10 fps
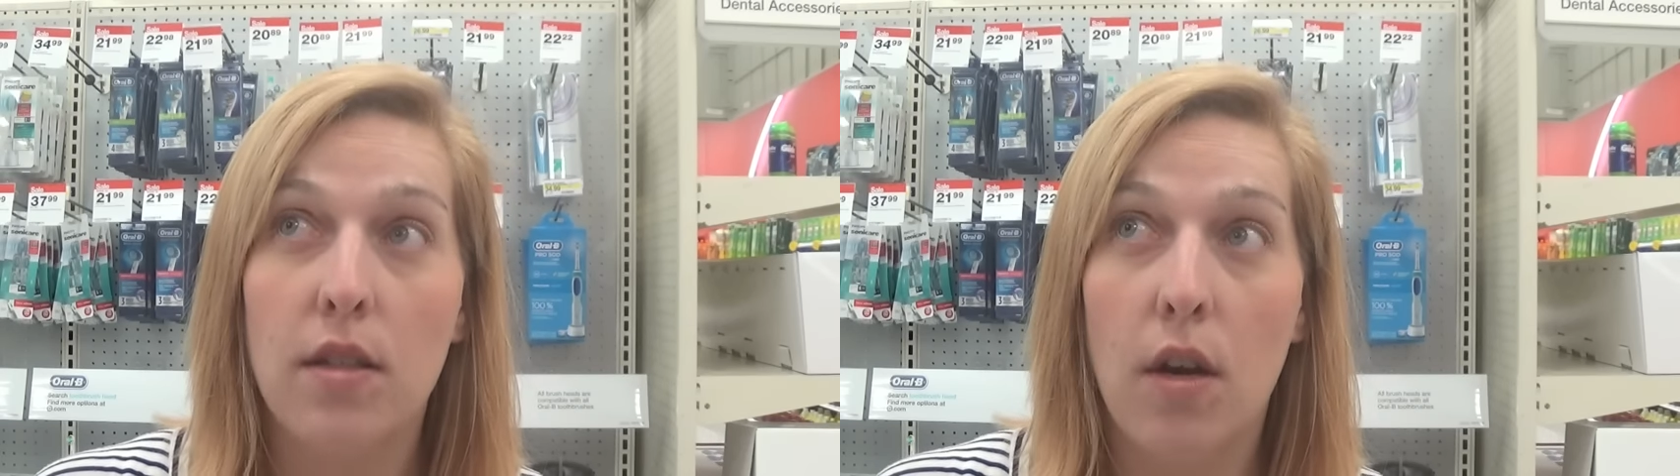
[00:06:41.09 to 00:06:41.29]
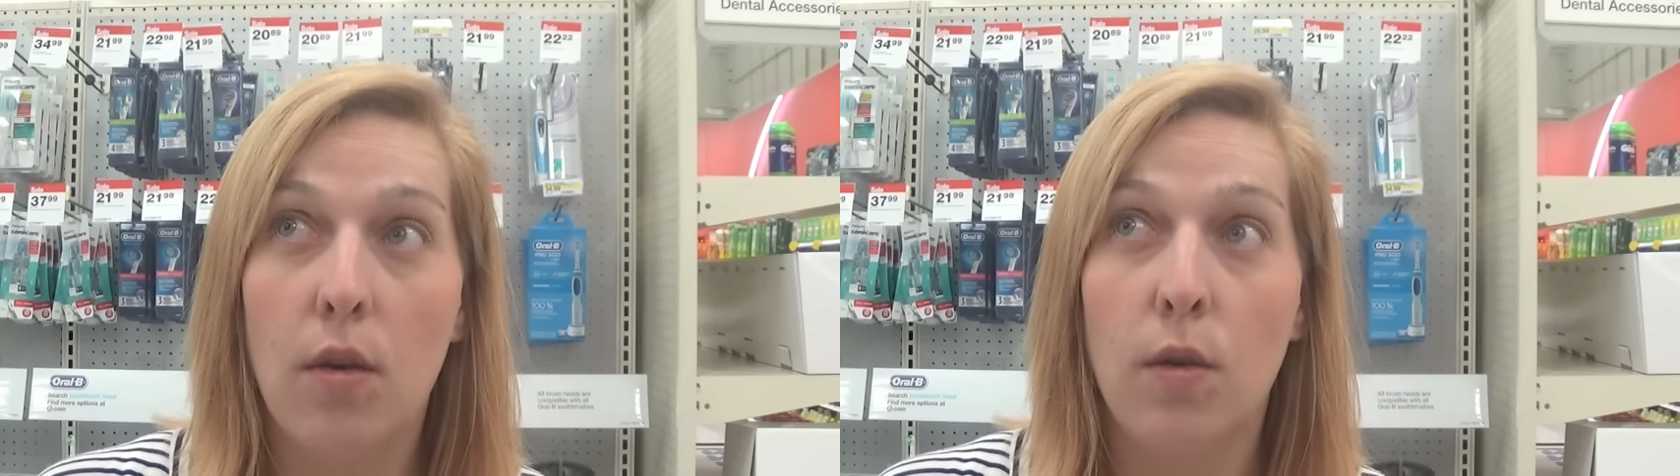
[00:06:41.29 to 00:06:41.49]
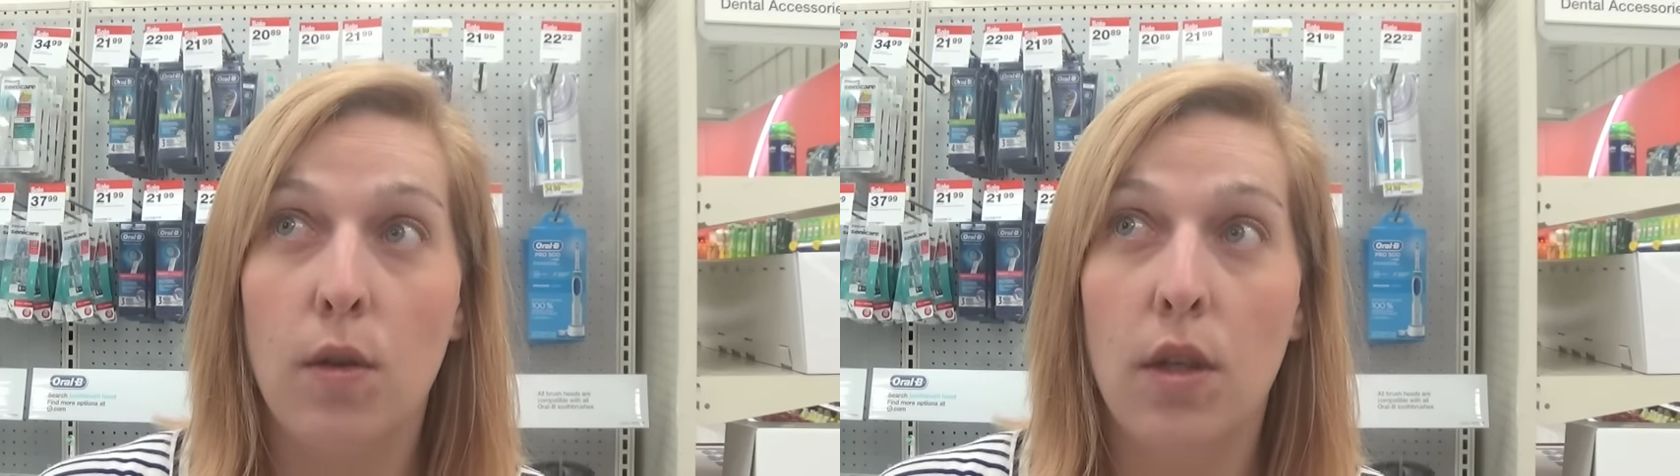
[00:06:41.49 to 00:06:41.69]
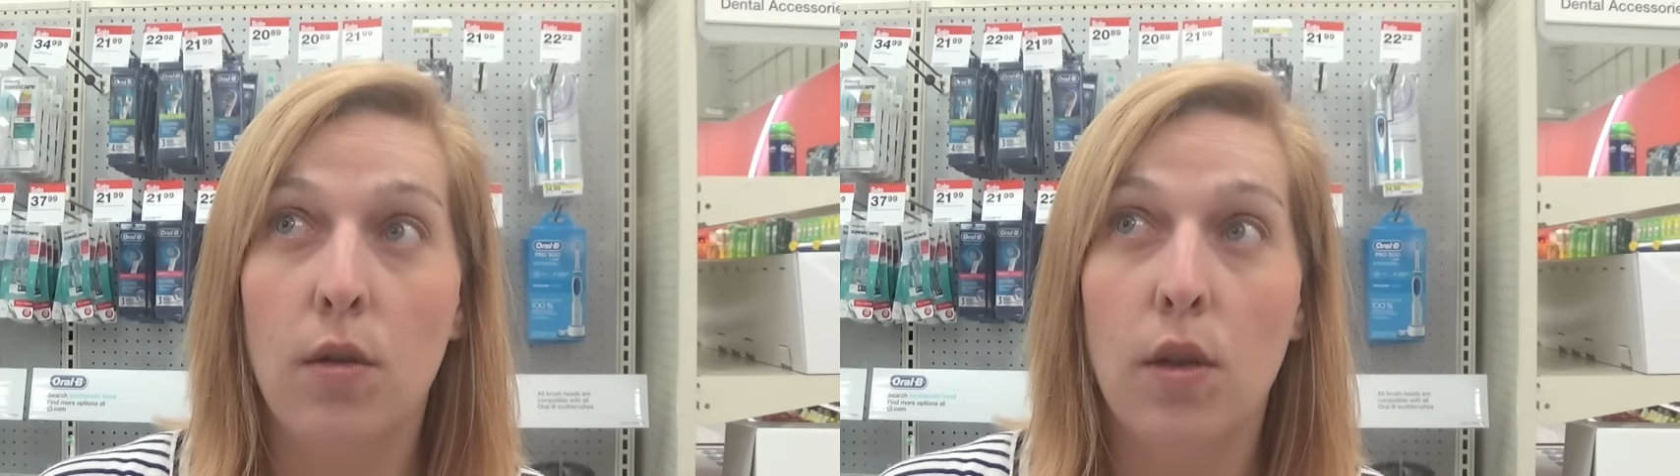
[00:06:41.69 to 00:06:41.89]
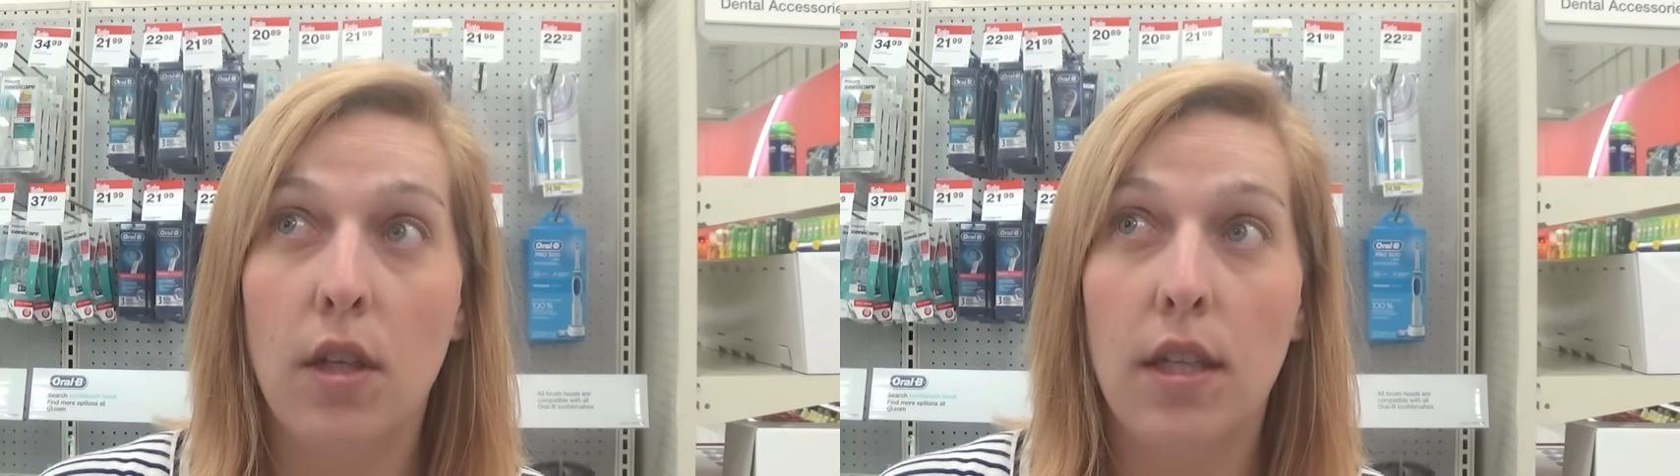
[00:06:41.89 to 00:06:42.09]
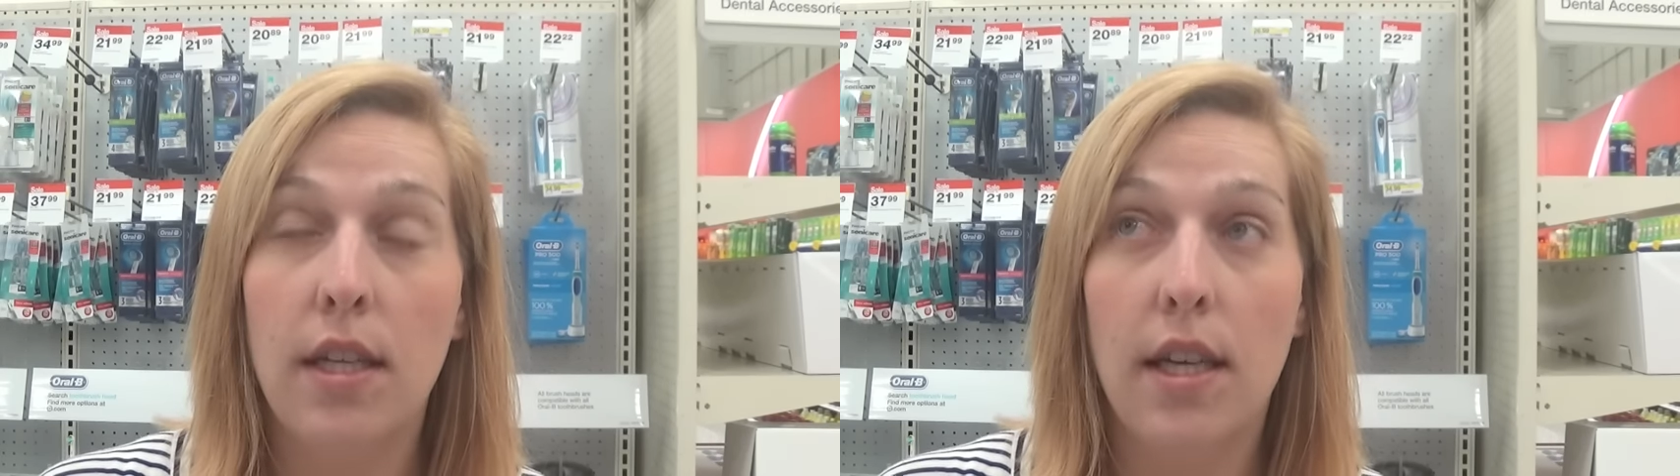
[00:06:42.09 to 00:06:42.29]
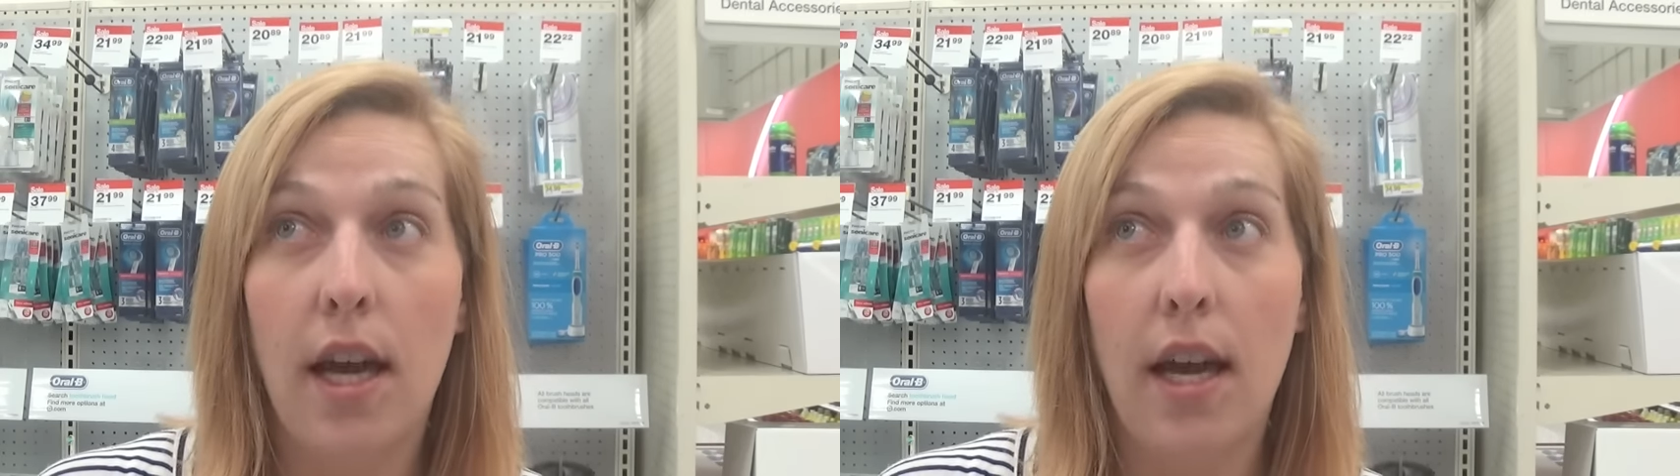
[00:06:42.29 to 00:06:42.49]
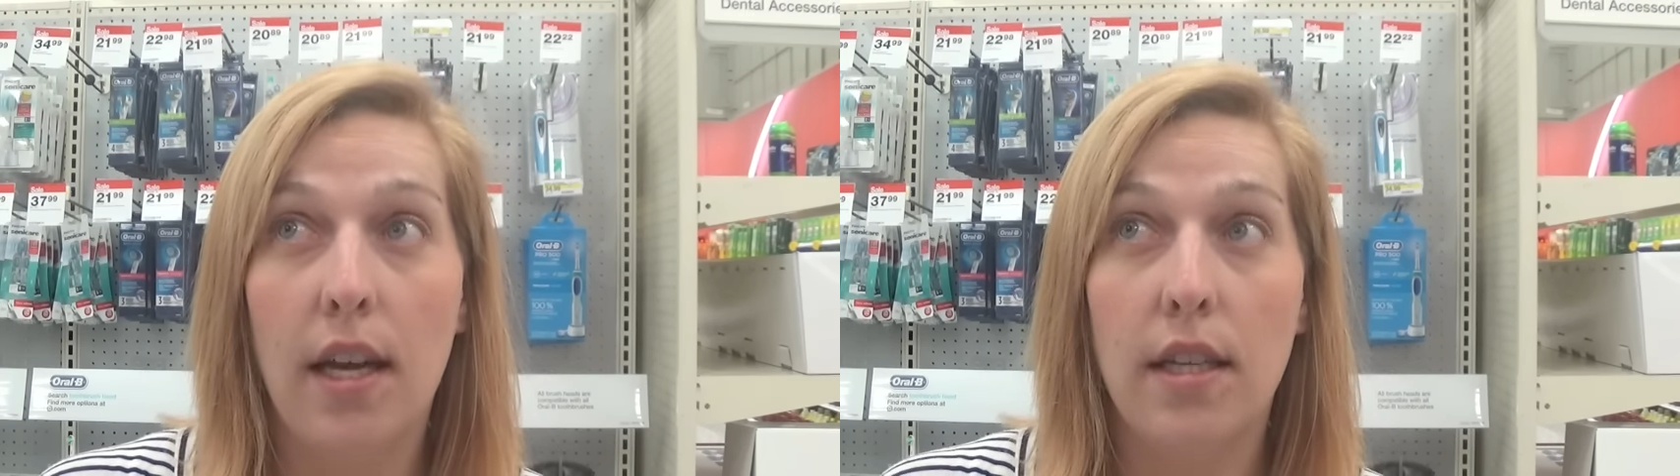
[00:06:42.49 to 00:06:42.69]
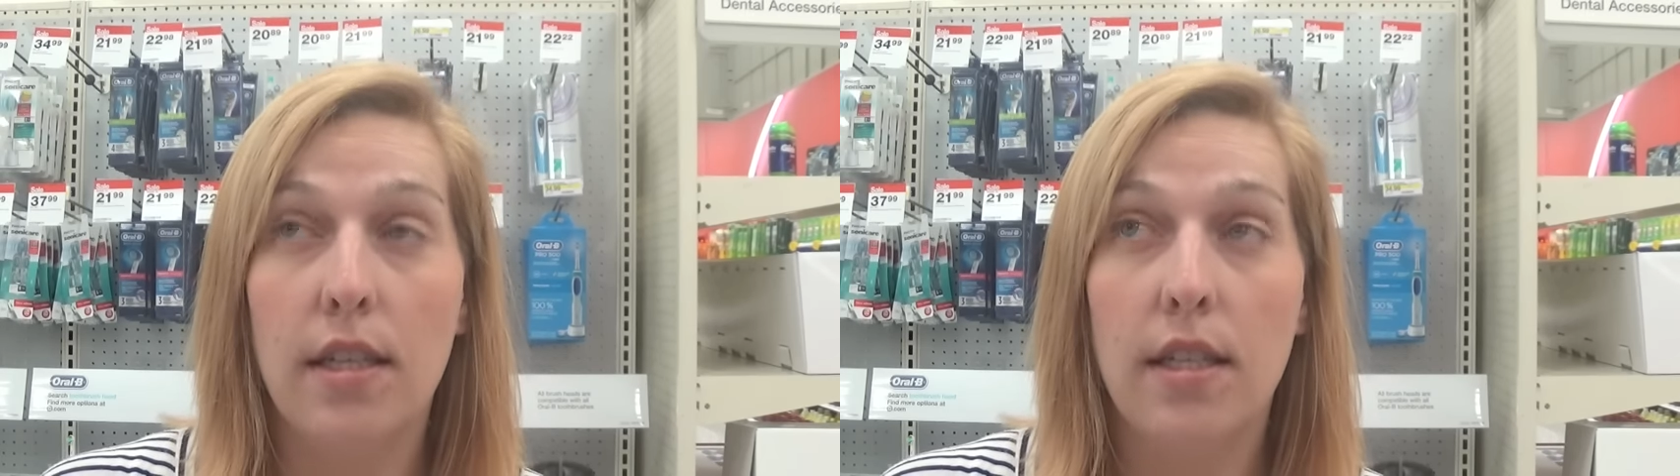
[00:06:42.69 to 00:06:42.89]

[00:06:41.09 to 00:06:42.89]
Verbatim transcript: so you could get